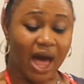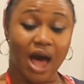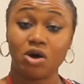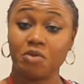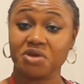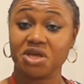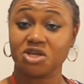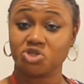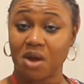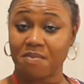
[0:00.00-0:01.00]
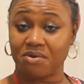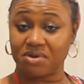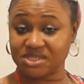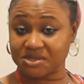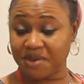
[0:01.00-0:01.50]
I hope you're gonna try my
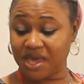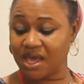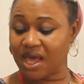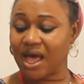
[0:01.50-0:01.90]
recipe